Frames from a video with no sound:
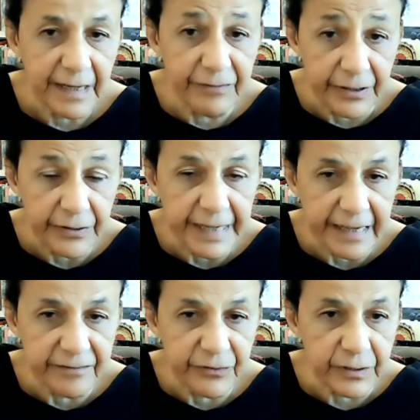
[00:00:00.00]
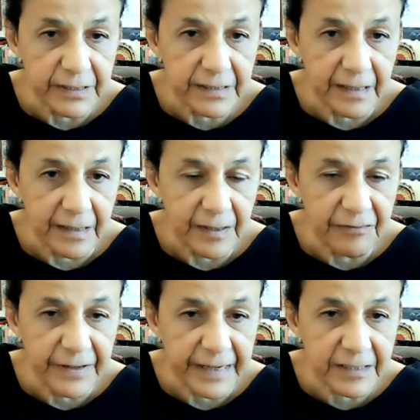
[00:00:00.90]
very adverse
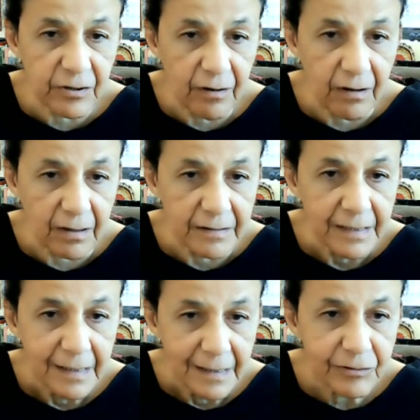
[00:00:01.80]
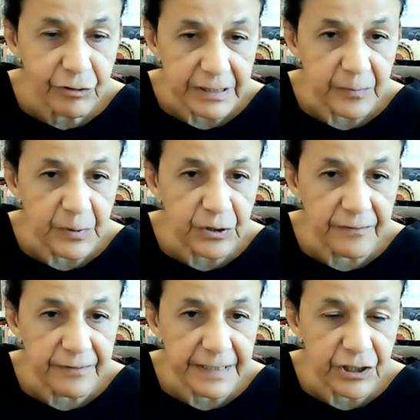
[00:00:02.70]
effects on transmission
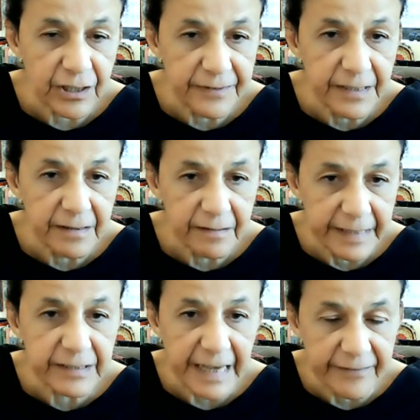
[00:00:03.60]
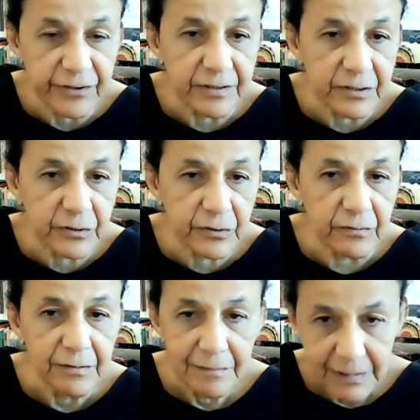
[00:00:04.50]
of HIV. There's evidence
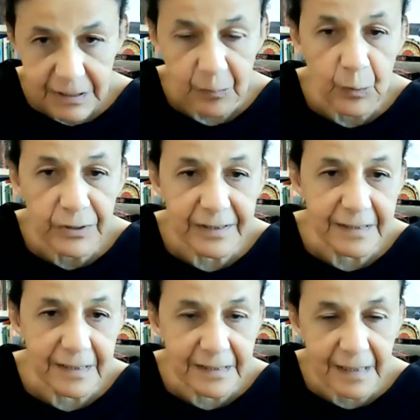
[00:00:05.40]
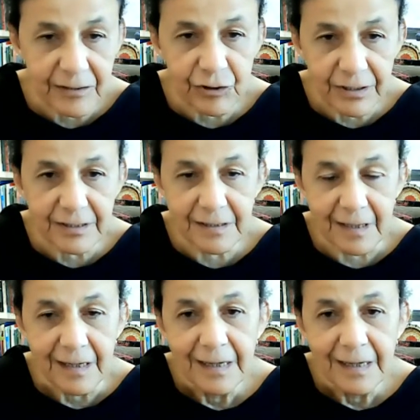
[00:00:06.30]
to support this. It's not just